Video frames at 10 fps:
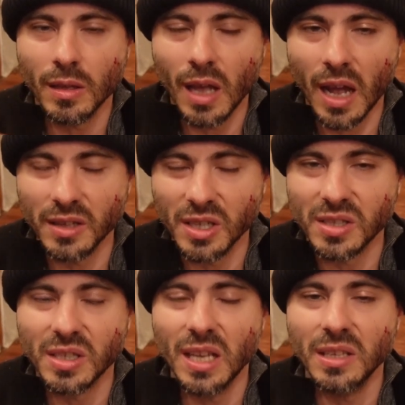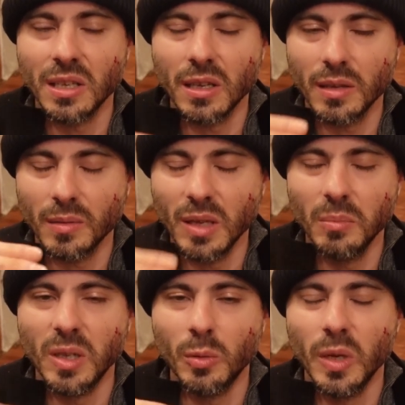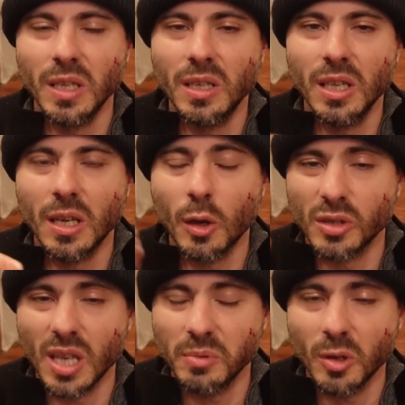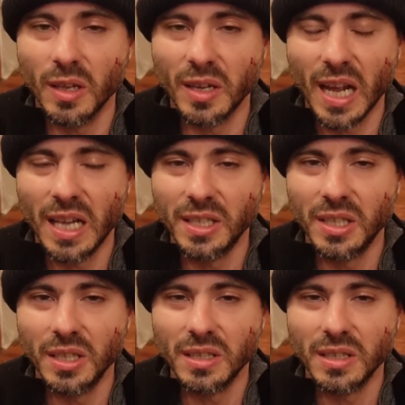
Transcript: understanding, in between the conceptual reality,